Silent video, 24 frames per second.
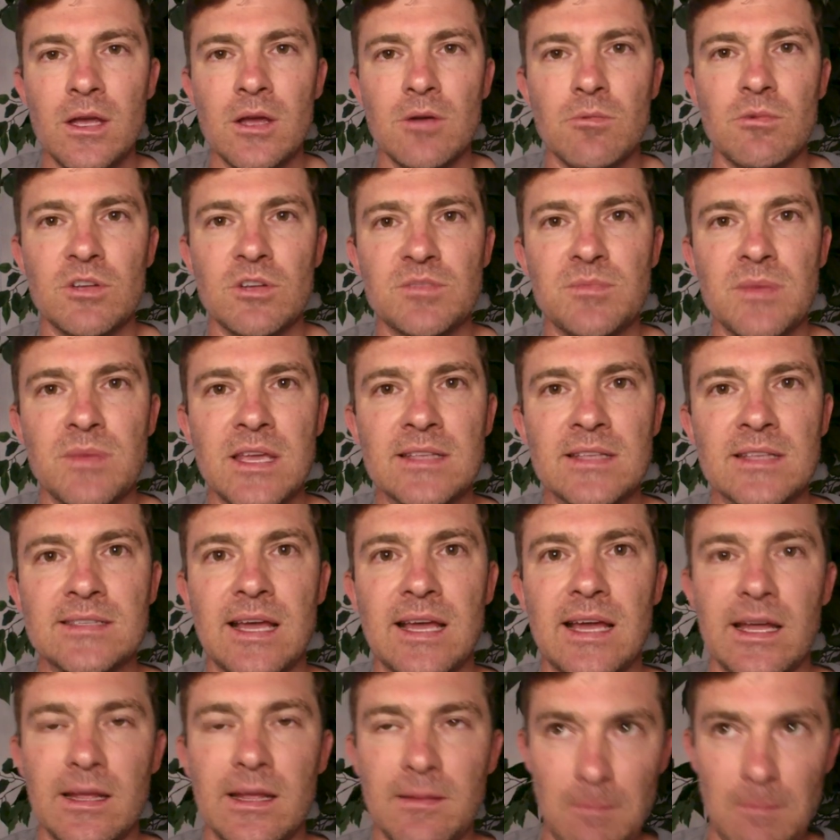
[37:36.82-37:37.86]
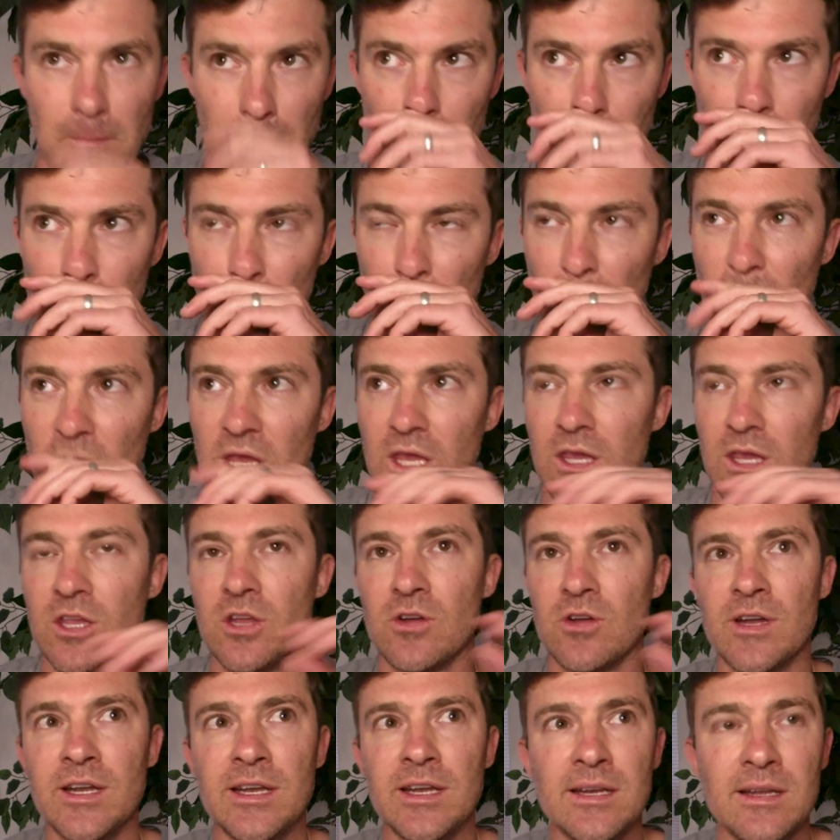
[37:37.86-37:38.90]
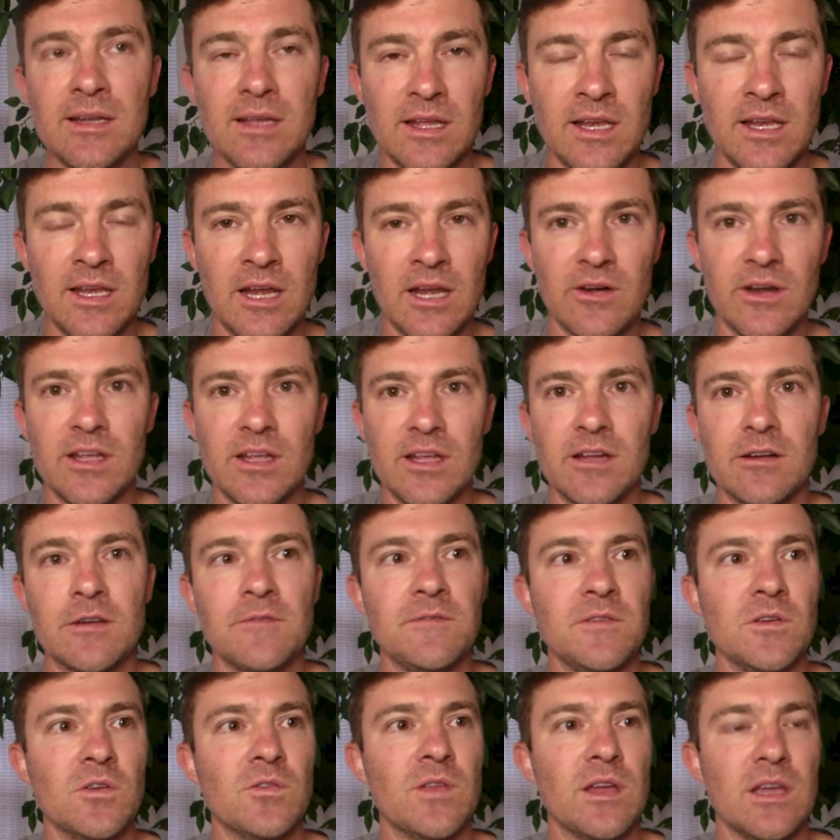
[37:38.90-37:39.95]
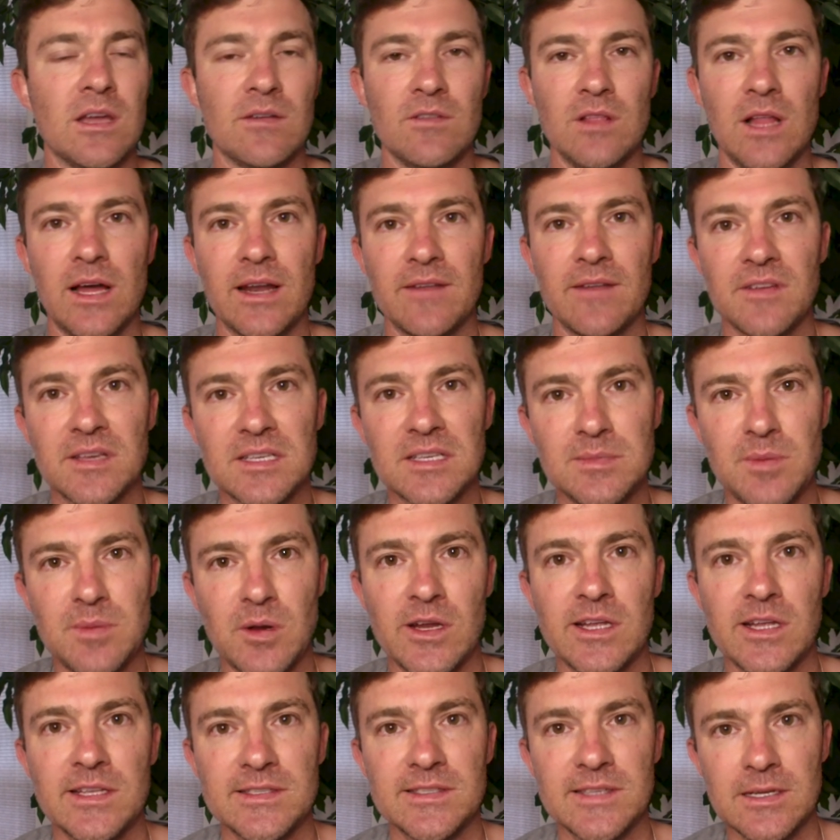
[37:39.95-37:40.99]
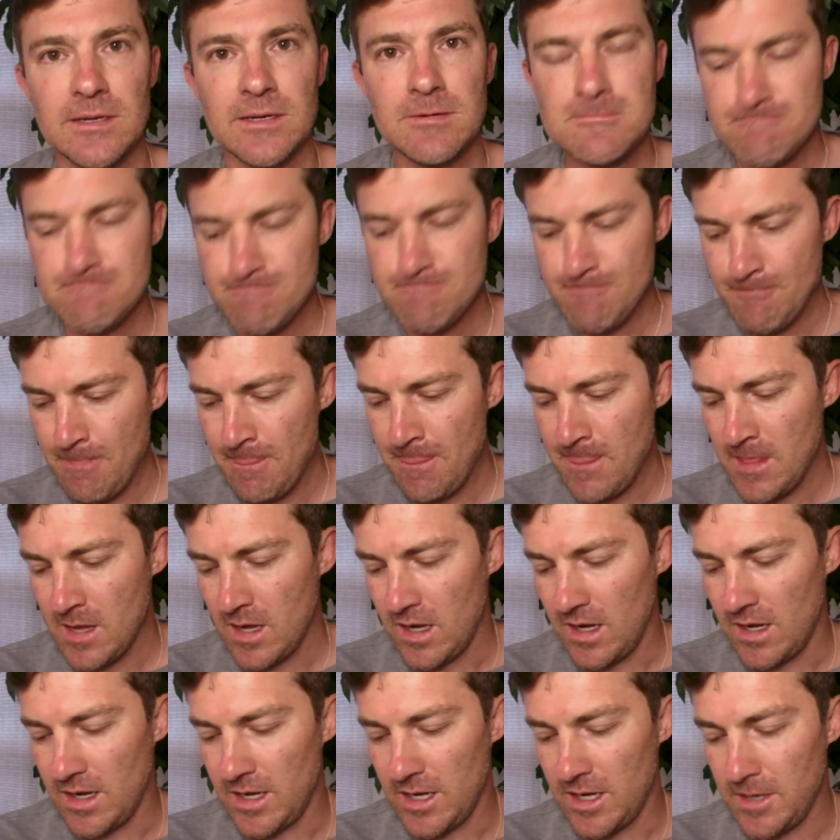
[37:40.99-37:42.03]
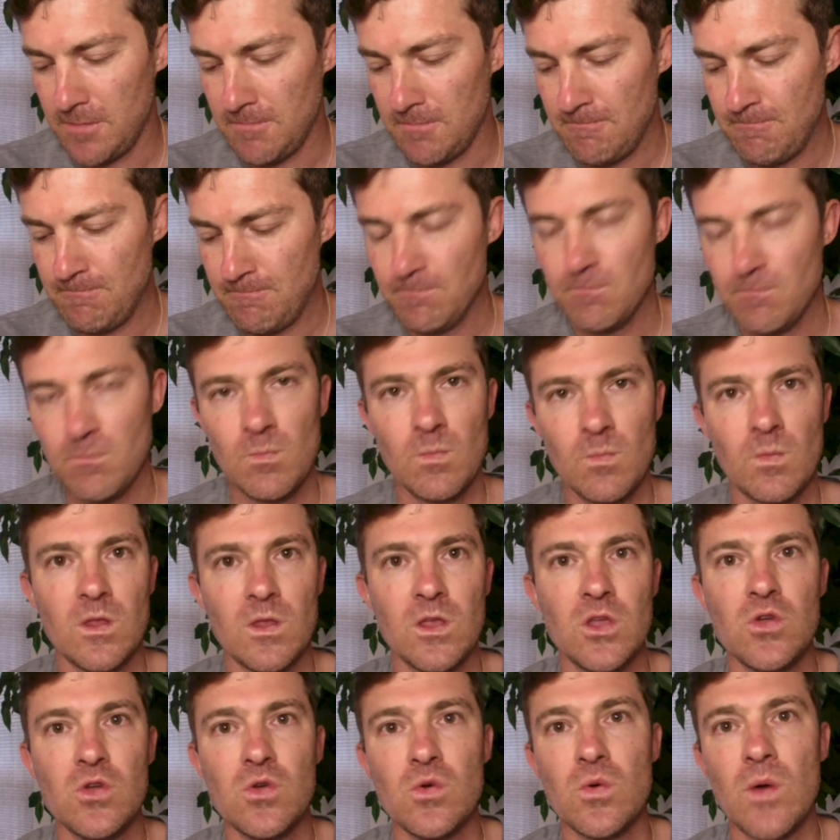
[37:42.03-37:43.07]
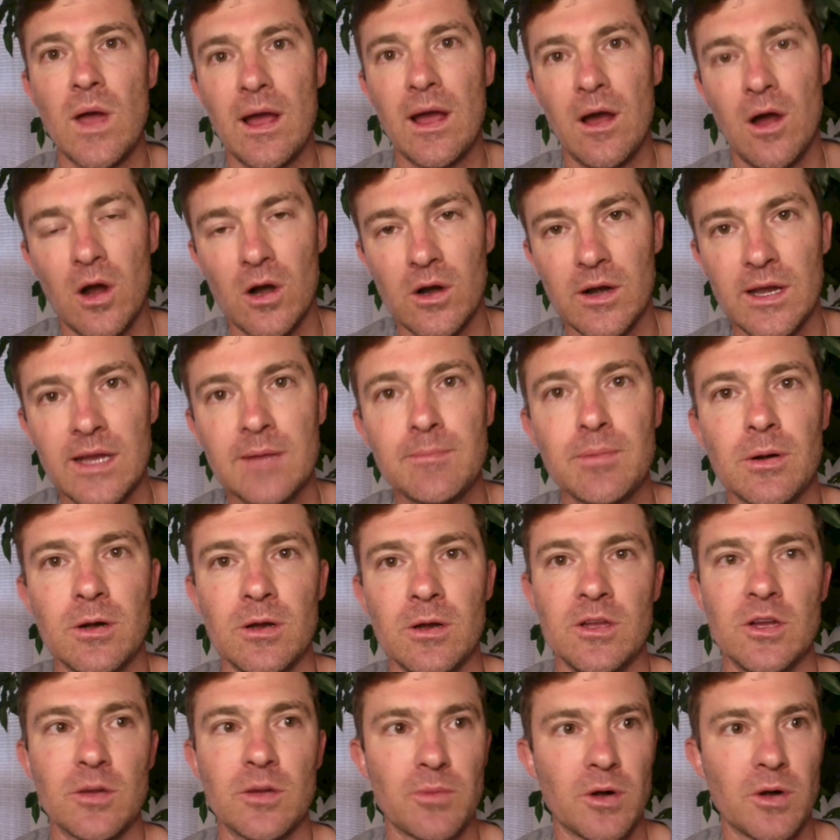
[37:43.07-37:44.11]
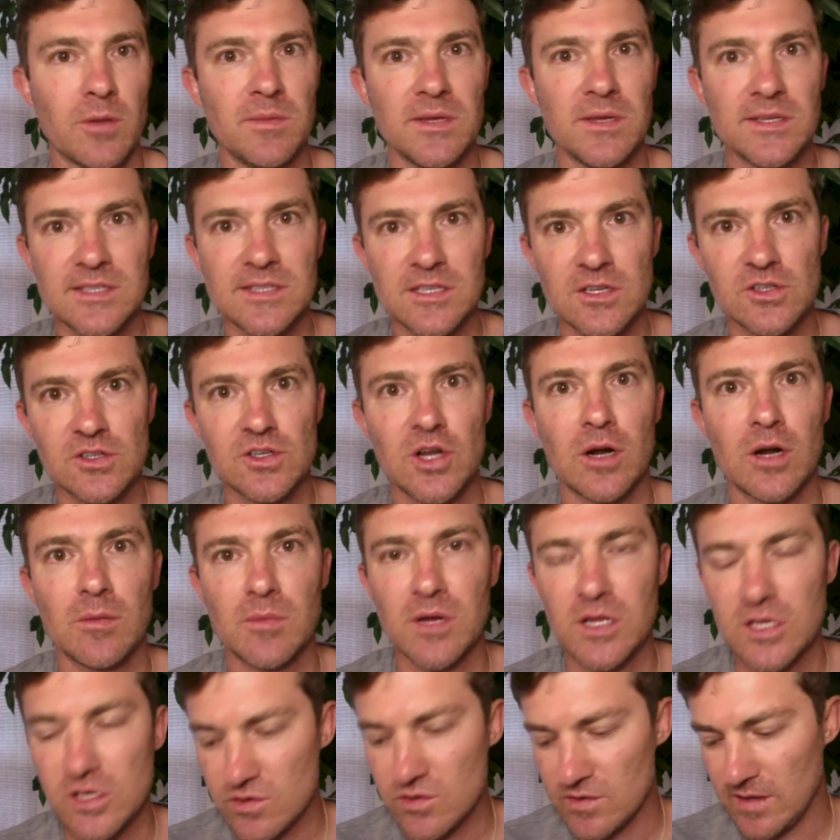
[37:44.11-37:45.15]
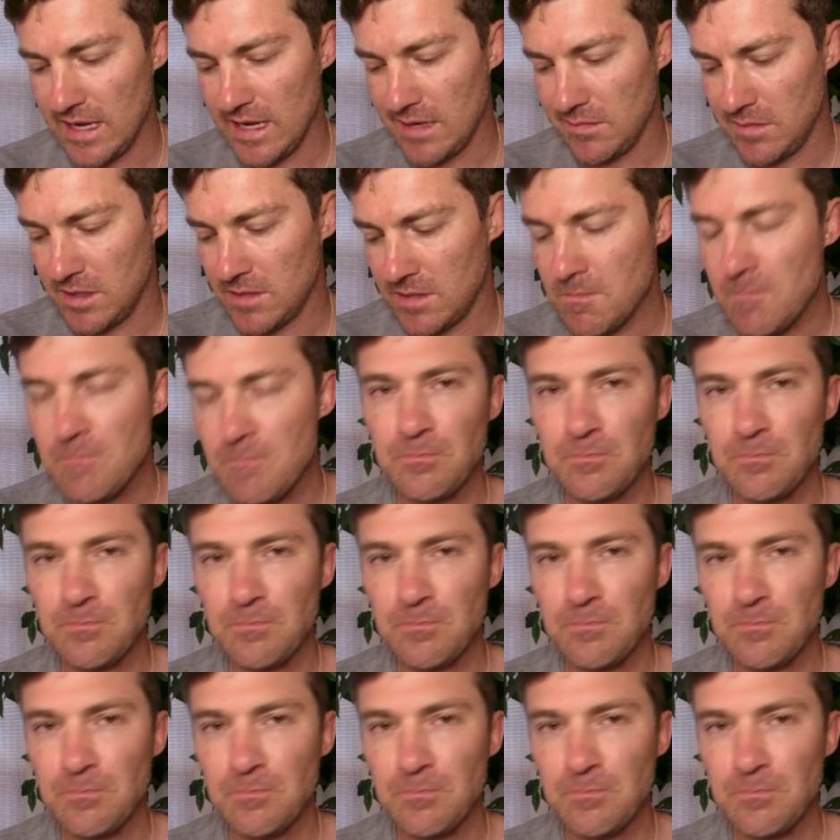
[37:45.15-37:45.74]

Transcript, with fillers: which means that you're in an, an area or field that you have a lot of experience in. Um, you are in per, your purpose and your dharma and your alignment,